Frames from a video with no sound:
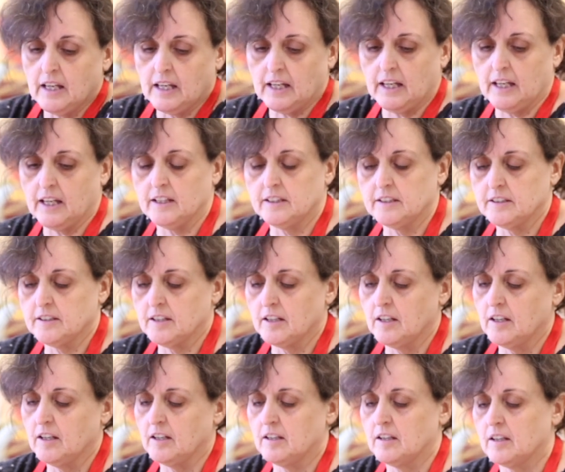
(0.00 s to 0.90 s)
And
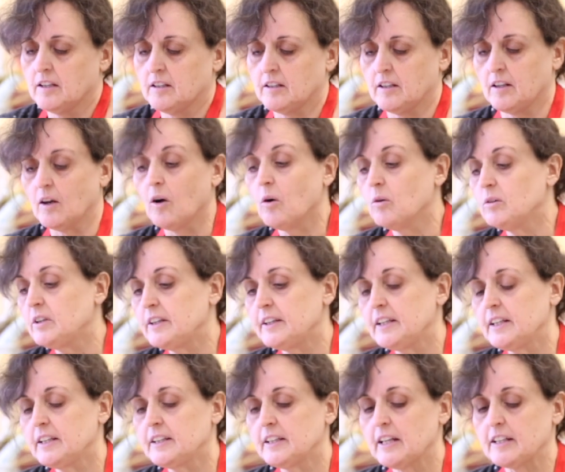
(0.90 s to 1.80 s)
the only
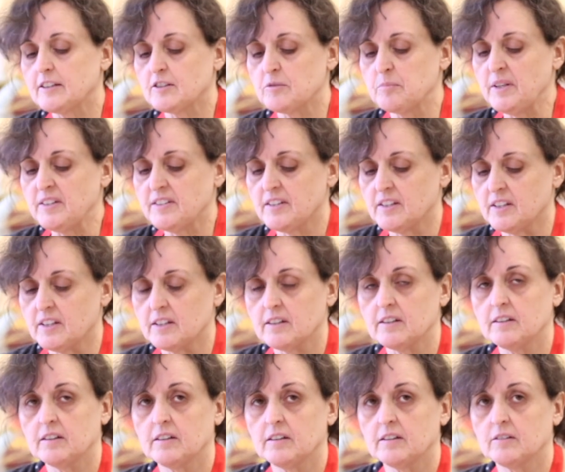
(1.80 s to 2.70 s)
thing that's
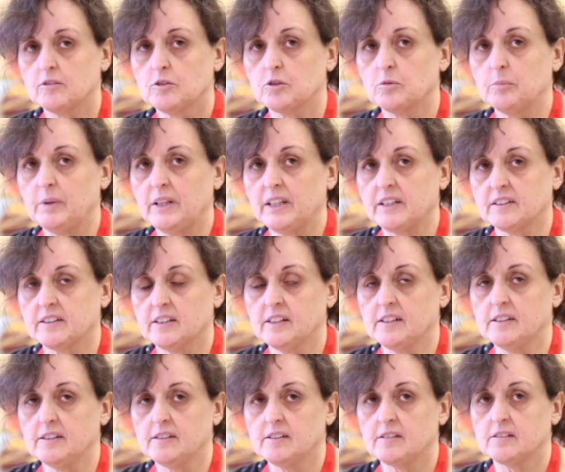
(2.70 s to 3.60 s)
missing to make
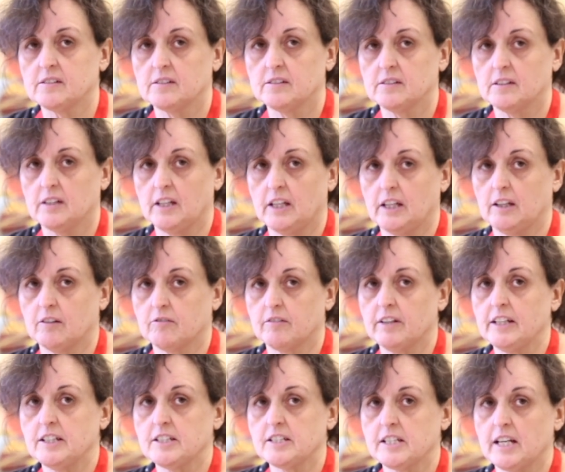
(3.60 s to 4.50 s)
this a
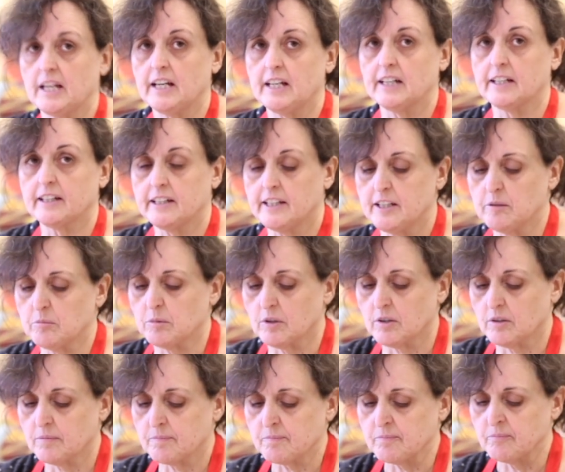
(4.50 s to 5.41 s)
ring-tailed
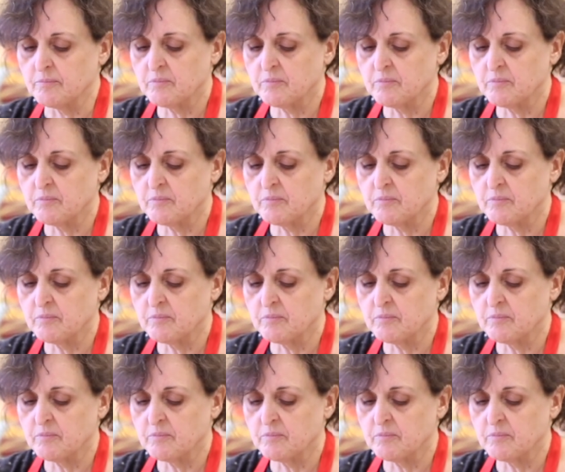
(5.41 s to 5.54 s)
lemur